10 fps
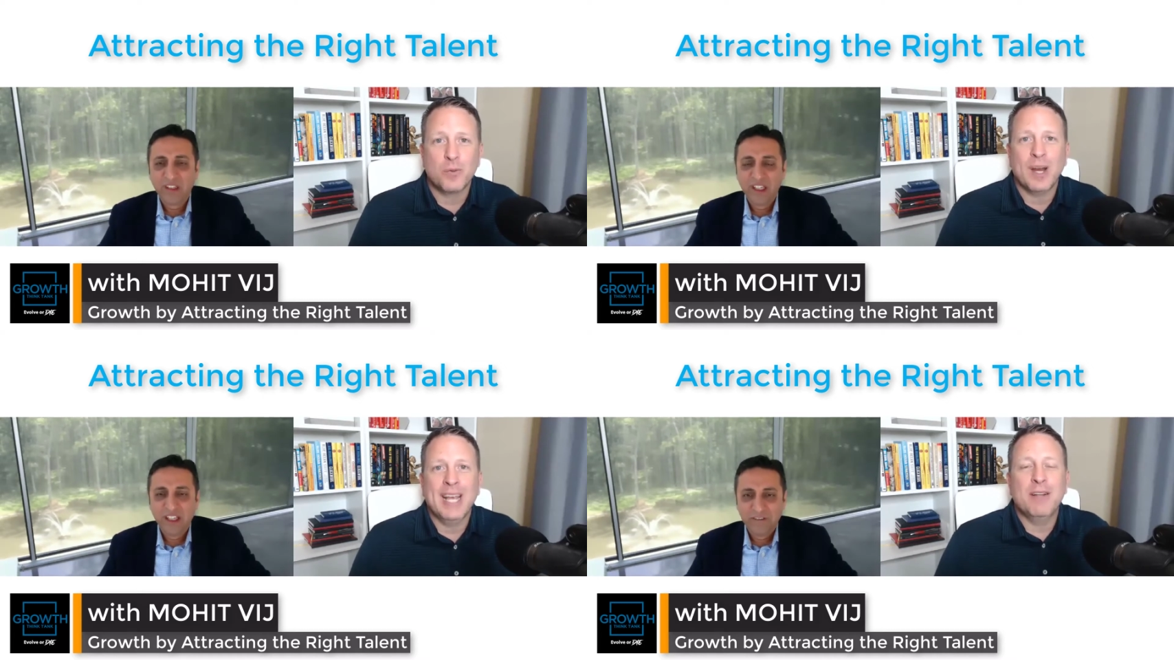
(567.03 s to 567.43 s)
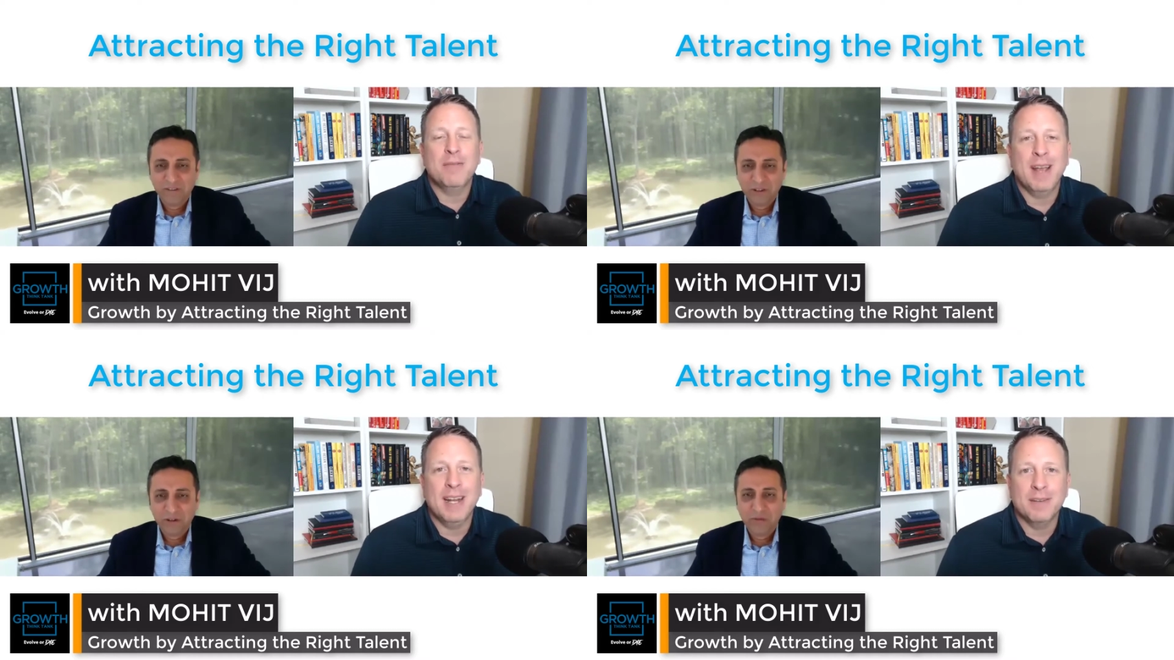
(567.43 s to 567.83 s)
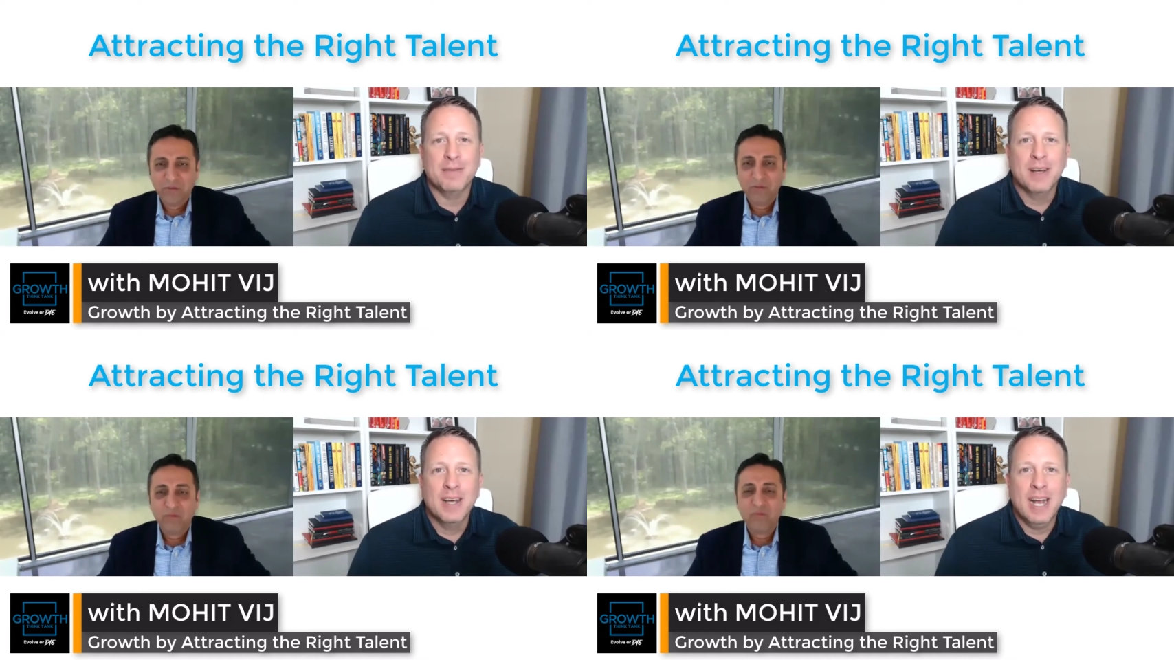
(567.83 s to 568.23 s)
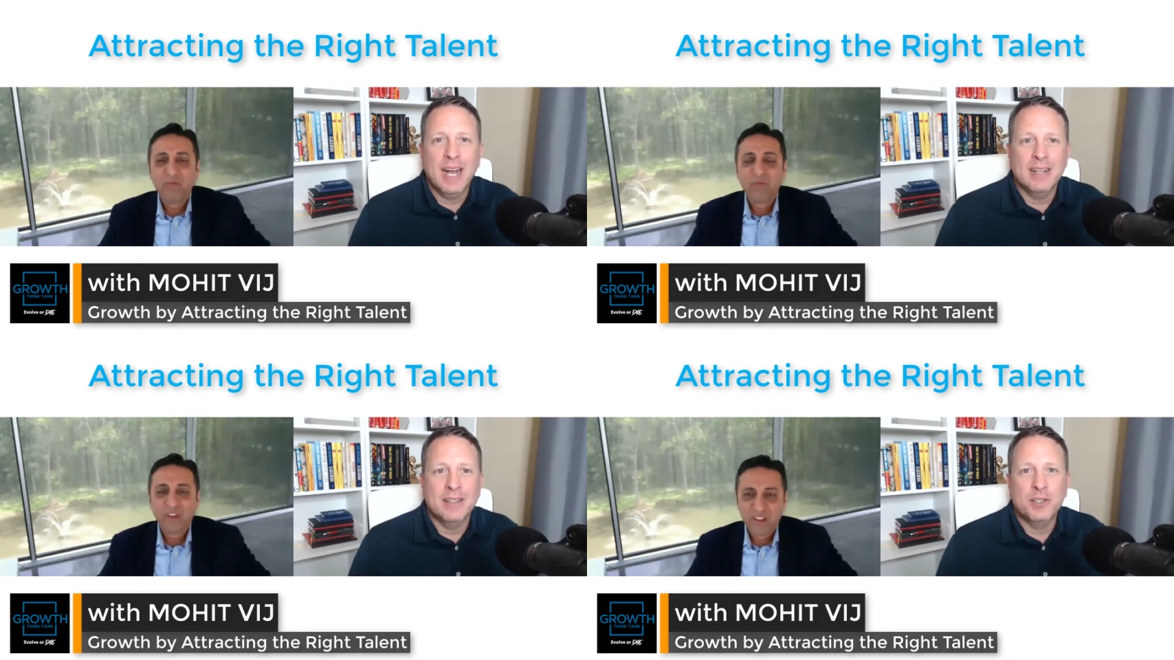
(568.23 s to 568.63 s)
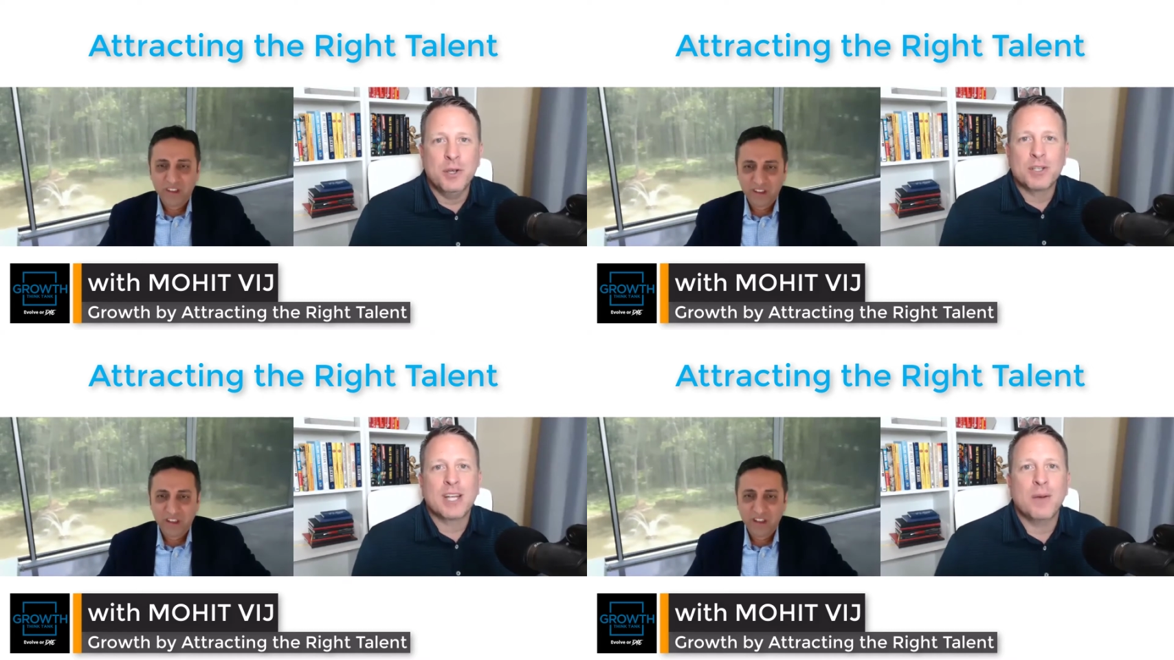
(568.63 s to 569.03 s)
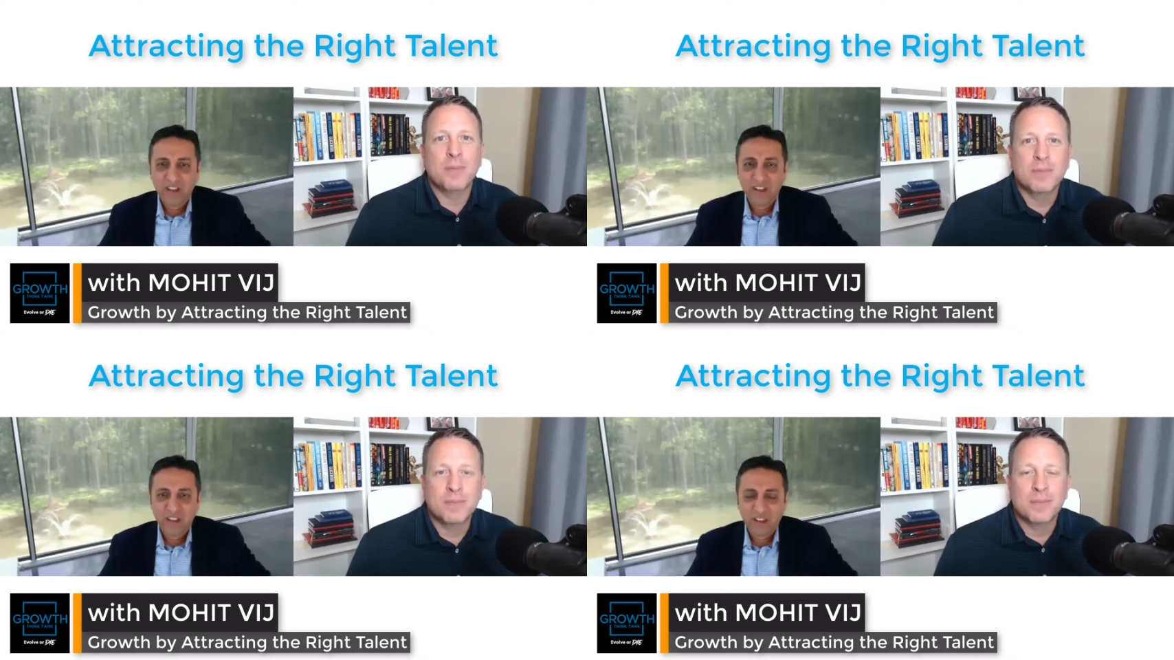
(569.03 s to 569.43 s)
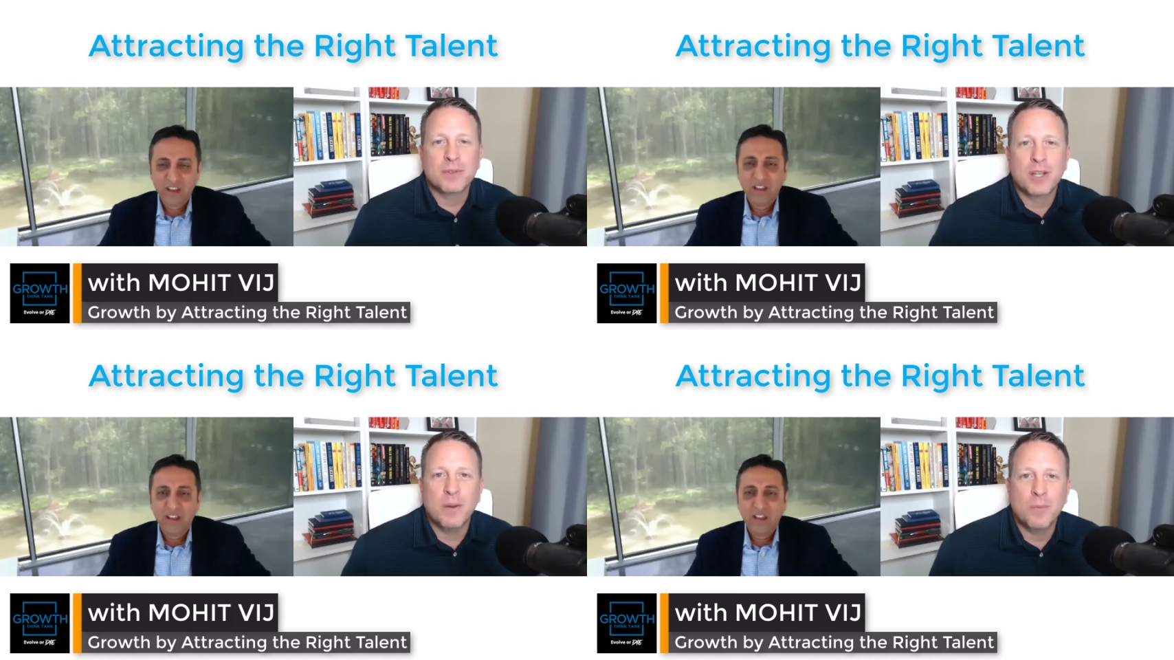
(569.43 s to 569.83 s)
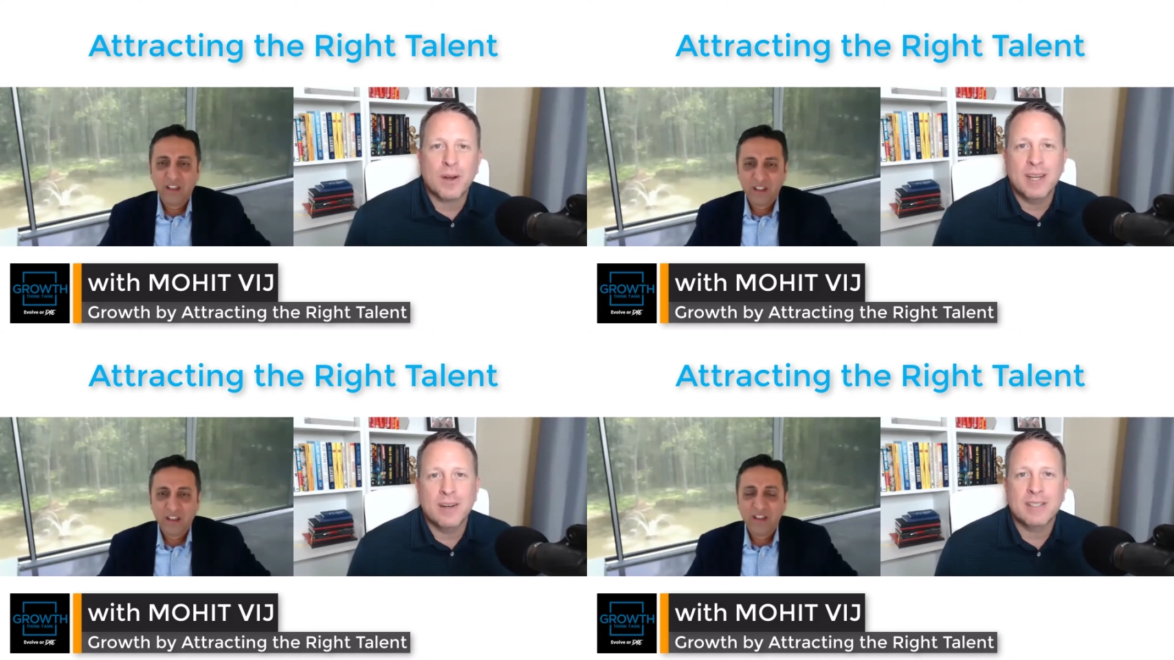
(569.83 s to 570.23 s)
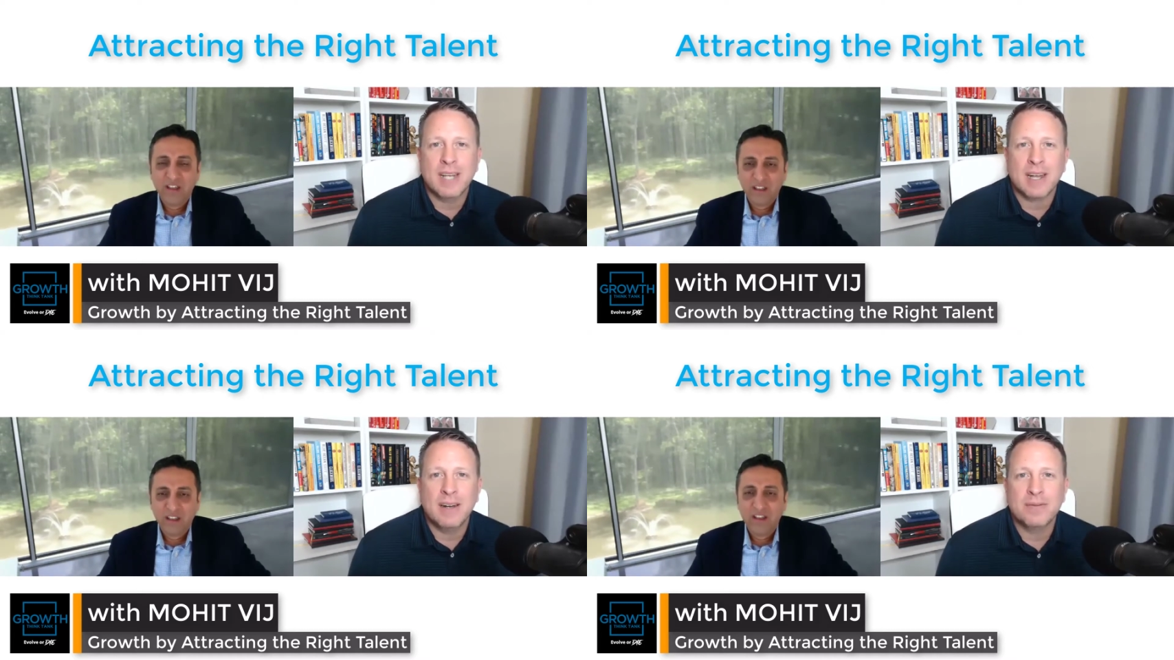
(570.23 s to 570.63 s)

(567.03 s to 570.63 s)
Speaker 1: We're innovative, and you should come, should come work here. Is that kind